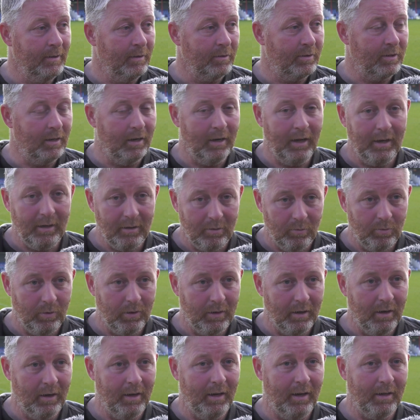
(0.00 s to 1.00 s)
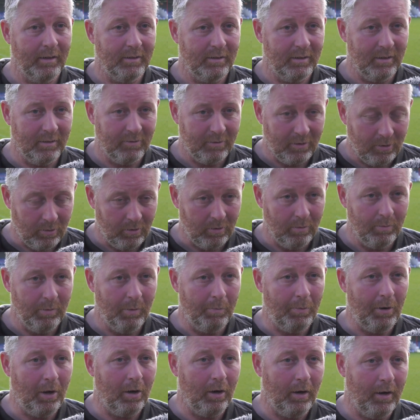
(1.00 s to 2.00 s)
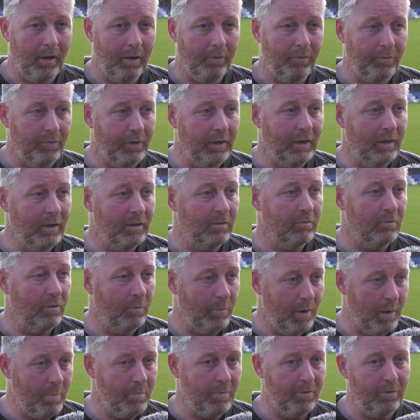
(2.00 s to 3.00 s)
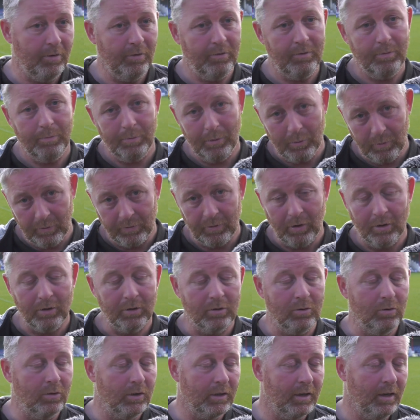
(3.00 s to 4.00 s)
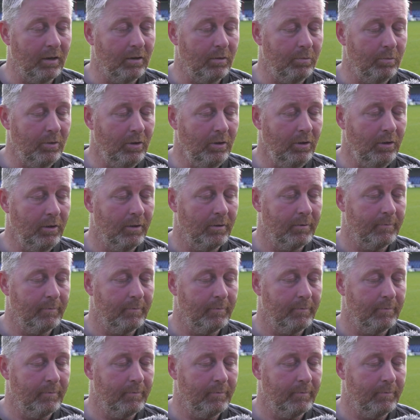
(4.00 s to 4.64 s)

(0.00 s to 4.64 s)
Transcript: Delighted with the lads. I've told them the bottle our feel and remember it, but we've got to go again on Monday.